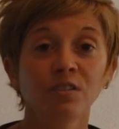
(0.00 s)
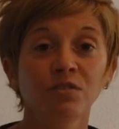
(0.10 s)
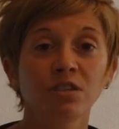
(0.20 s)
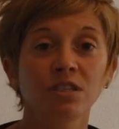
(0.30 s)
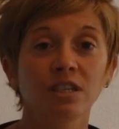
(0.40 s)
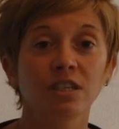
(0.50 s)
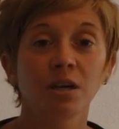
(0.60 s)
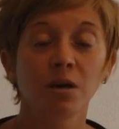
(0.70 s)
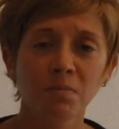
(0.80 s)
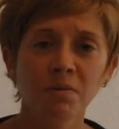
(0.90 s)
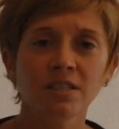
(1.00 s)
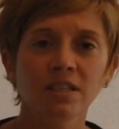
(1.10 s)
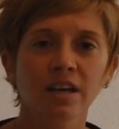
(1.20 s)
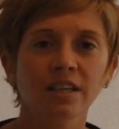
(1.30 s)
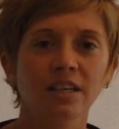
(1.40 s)
If you did,
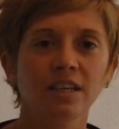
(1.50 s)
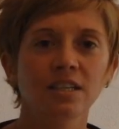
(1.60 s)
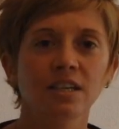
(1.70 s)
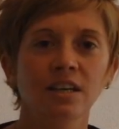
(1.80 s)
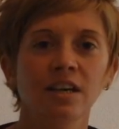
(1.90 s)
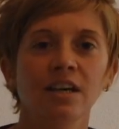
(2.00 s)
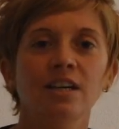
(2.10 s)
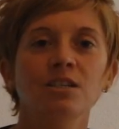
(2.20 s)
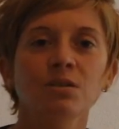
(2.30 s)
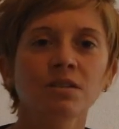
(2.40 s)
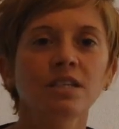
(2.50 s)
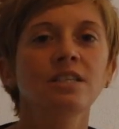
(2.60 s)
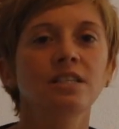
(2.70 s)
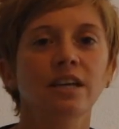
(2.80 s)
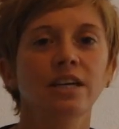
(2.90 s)
please like it and don't
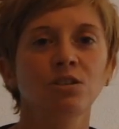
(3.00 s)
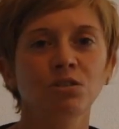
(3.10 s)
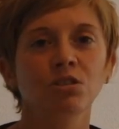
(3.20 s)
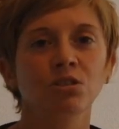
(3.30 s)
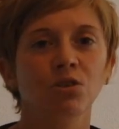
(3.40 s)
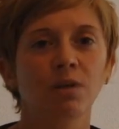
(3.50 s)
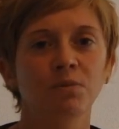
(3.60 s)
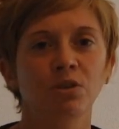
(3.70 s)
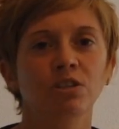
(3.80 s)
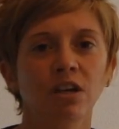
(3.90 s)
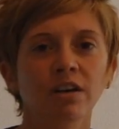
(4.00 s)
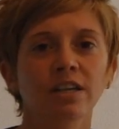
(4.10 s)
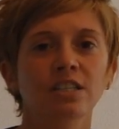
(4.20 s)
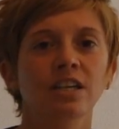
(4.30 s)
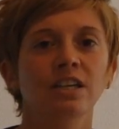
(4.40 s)
hesitate to subscribe to the Target